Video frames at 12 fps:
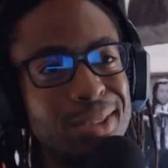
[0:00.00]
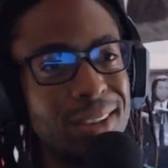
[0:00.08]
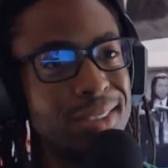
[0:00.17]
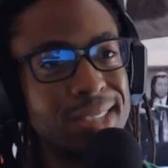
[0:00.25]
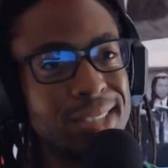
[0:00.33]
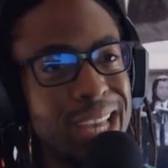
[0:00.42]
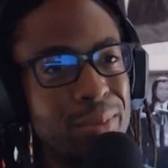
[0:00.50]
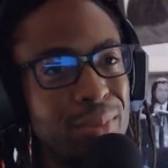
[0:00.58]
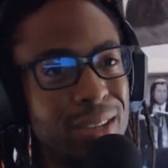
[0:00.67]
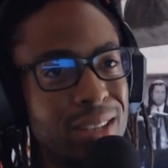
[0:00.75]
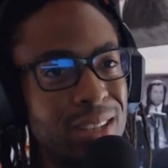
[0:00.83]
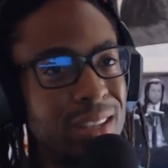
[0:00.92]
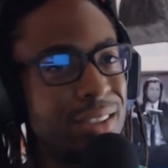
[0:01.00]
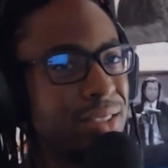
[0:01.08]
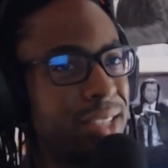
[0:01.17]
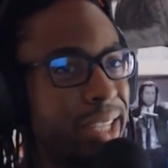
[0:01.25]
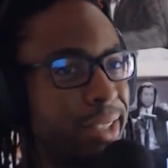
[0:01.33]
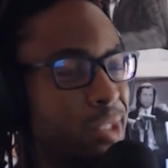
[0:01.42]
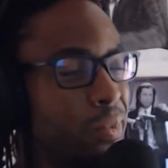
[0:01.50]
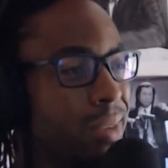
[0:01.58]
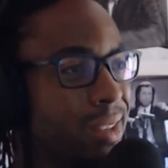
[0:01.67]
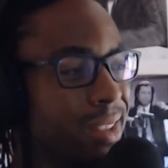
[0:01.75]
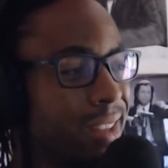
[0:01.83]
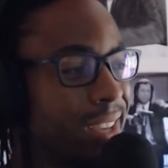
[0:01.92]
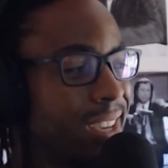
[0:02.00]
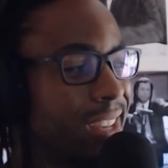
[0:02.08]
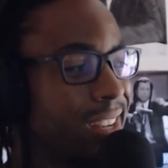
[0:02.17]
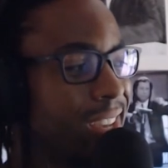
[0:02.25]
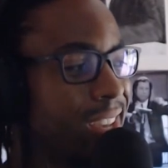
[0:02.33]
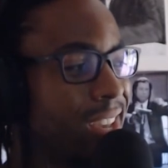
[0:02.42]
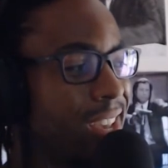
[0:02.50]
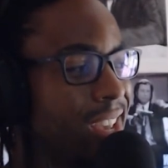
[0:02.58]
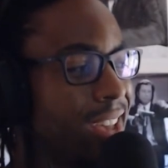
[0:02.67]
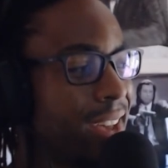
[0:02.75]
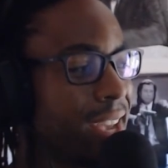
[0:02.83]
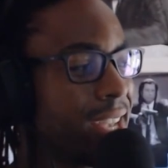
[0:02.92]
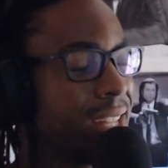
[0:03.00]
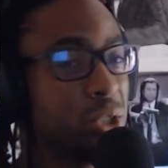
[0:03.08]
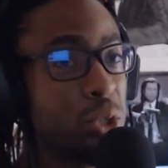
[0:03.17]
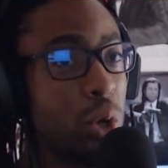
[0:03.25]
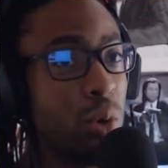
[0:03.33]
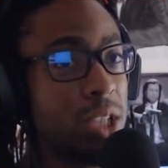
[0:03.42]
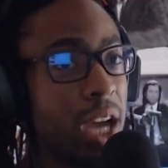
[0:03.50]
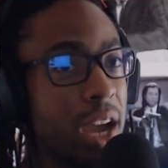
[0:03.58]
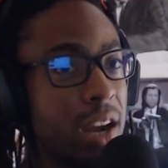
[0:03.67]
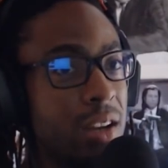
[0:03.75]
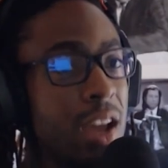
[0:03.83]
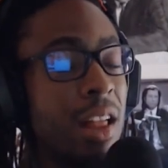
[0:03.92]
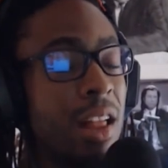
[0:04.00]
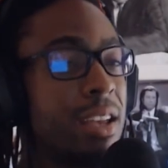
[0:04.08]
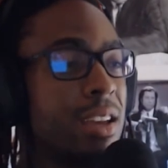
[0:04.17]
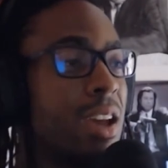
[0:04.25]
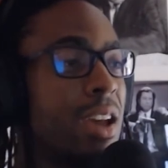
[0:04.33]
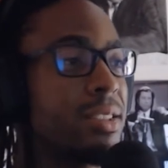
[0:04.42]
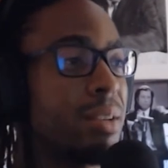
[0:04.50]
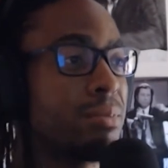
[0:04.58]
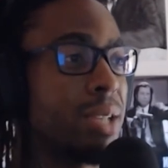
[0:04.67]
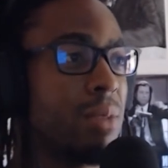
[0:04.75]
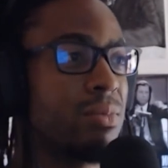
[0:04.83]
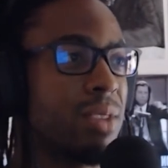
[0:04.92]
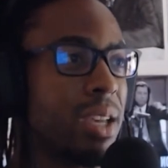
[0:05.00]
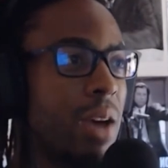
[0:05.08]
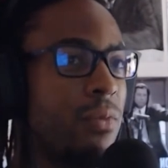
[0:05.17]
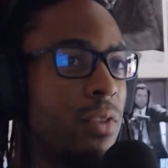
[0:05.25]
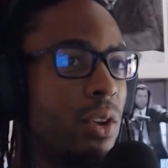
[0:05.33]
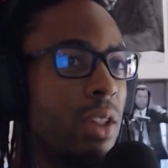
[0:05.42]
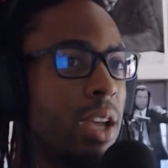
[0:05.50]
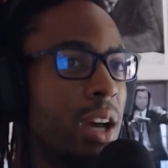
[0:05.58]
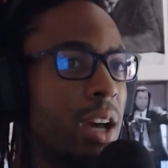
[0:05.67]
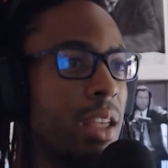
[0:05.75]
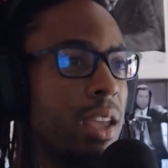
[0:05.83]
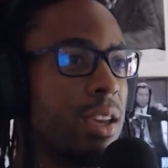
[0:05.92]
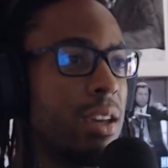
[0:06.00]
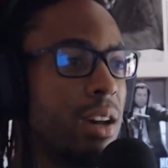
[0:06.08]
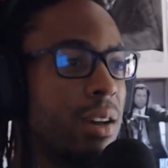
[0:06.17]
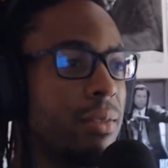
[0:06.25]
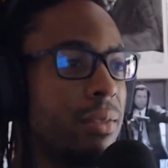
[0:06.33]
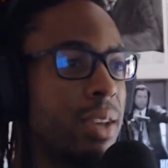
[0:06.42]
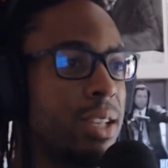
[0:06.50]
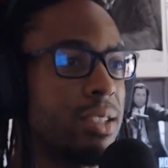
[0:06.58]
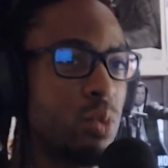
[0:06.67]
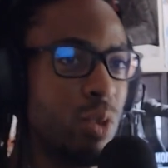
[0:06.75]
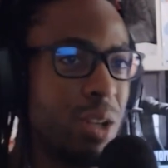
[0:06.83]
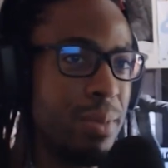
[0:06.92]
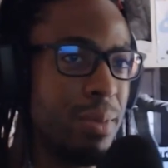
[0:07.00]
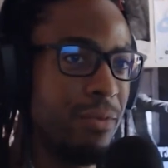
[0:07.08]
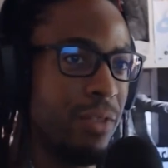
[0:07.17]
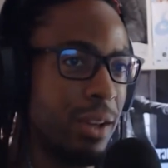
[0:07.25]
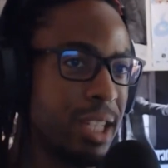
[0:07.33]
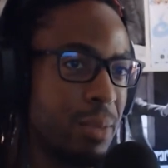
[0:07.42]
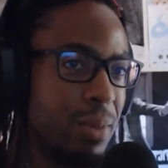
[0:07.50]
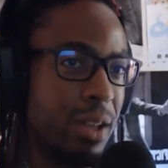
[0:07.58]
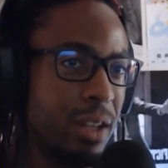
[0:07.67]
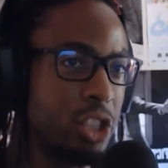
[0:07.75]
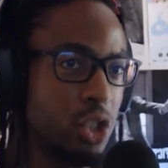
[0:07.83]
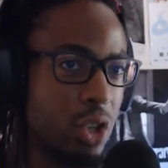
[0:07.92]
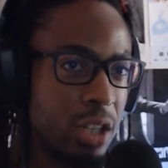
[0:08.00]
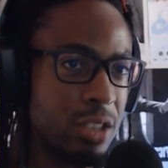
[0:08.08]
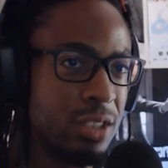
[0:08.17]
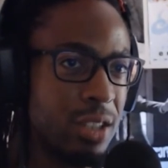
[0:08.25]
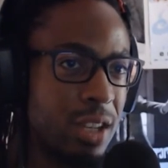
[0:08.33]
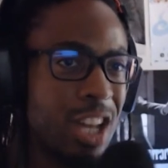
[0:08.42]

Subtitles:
this game, but it just tilts me. Like, and I get so tired. Like sometimes, like I feel like I'm like, is this what feels like to be on drugs?